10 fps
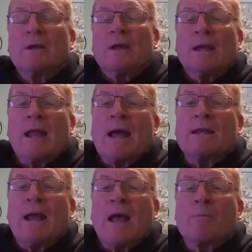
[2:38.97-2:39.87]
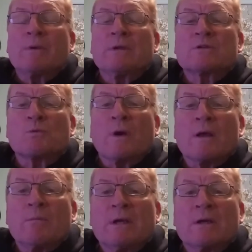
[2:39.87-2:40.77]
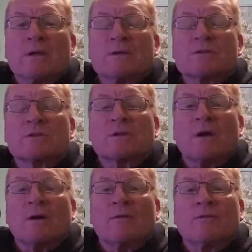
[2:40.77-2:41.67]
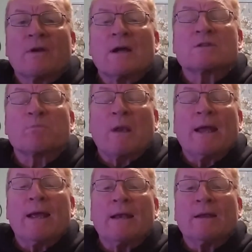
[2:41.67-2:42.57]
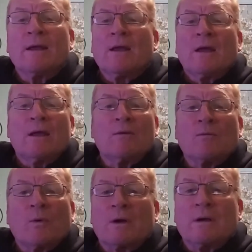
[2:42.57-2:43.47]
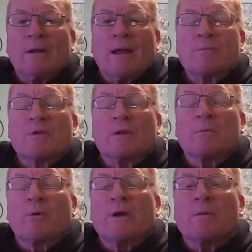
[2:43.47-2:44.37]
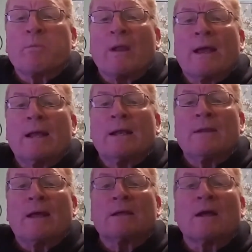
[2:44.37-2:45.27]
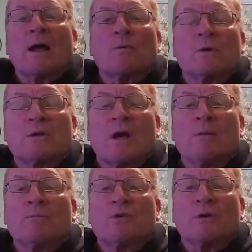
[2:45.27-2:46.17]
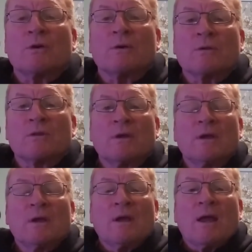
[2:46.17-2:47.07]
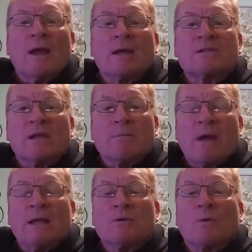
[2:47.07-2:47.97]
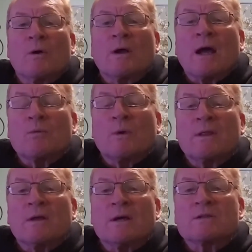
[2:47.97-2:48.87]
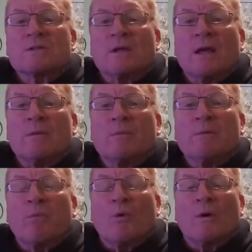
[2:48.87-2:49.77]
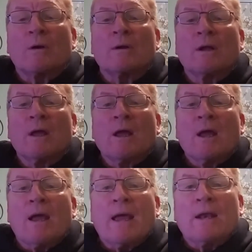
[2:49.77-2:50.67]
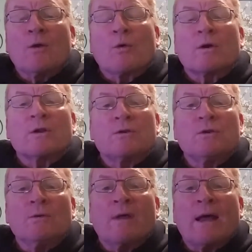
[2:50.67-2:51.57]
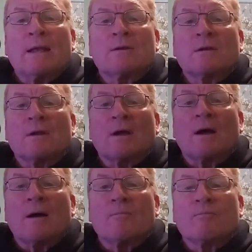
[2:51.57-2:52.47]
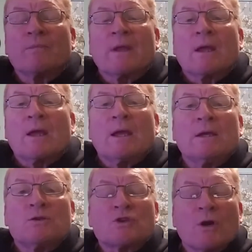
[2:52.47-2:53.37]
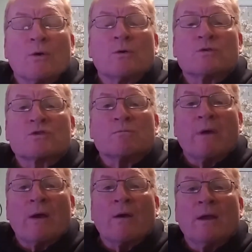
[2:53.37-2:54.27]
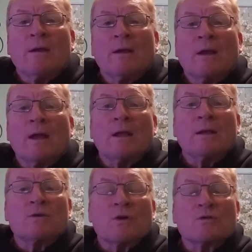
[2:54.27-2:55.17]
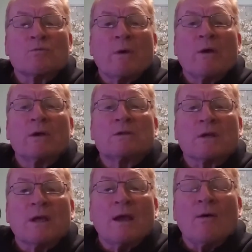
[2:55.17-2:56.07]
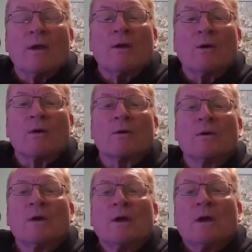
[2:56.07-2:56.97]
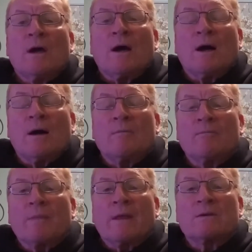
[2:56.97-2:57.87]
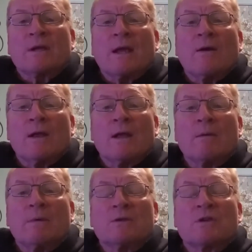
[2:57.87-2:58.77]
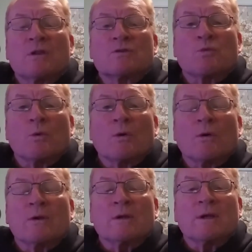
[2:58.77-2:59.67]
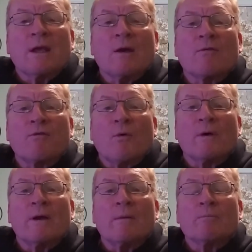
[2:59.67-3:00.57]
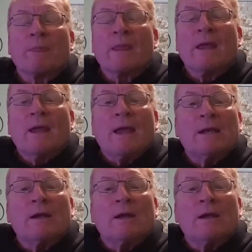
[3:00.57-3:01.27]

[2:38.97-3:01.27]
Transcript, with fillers: It had to happen this way because of God's plan. And what an absolutely brilliant plan in that God would come to earth as Emmanuel, God with us, and be born. And in order to do that, um, he chose Mary, and he chose Mary to carry her, um, to carry him into this world and to care for him. And he